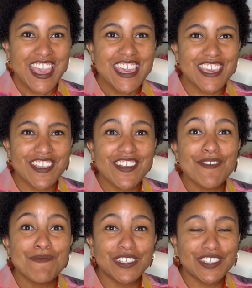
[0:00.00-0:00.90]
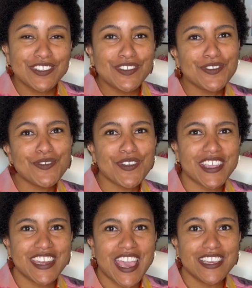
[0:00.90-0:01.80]
Here at Mission 2
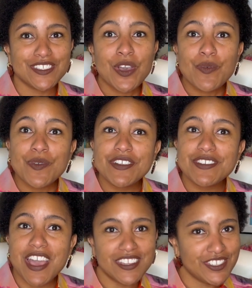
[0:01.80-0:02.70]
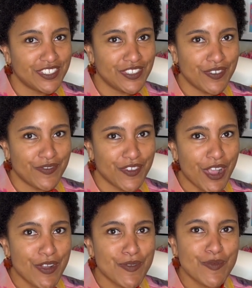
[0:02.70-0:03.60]
Organize, we're not just known for
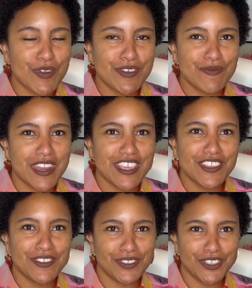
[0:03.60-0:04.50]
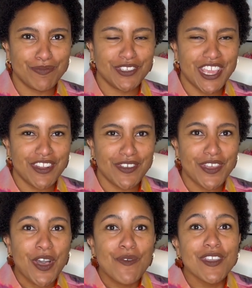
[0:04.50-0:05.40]
our award-winning YouTube channel.
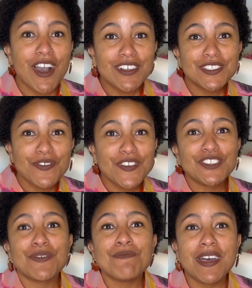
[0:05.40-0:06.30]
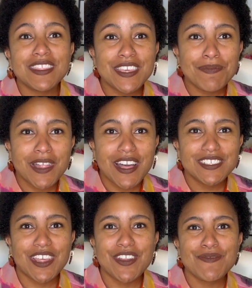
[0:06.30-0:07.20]
We also feature monthly blogs
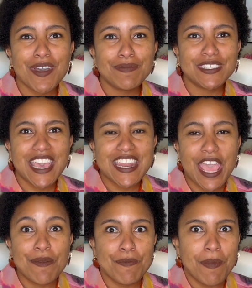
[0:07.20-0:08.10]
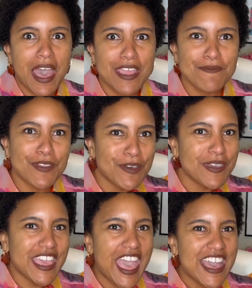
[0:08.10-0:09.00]
on our website and mind-blowing
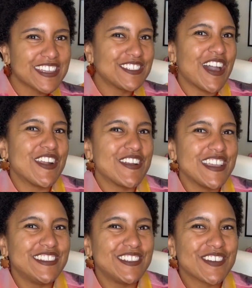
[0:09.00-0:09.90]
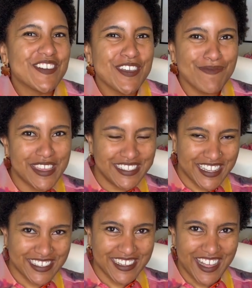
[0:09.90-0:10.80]
hacks on our Instagram and
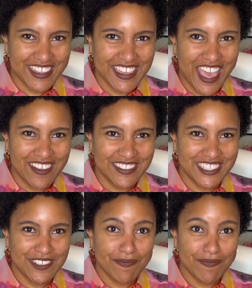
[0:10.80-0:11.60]
TikTok accounts.